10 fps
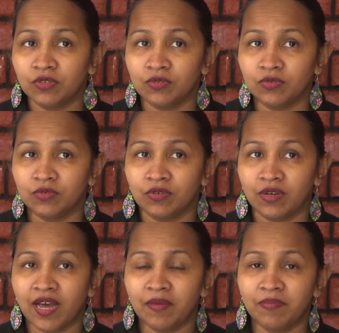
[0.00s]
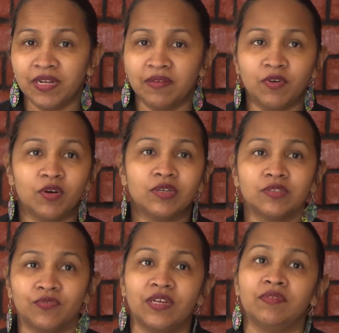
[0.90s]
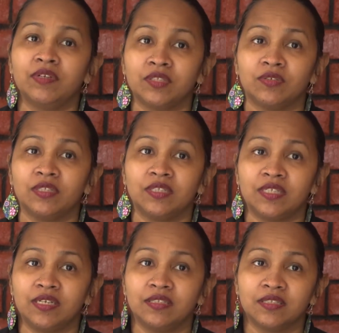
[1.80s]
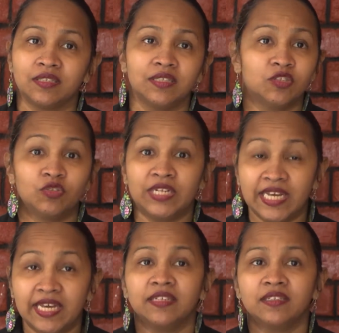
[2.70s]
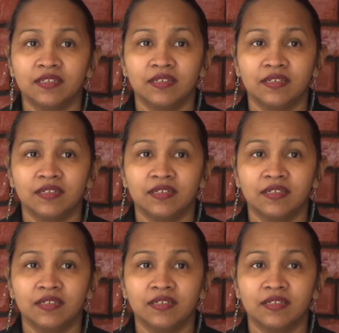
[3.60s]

to do. I believe God's favor is on these kids to date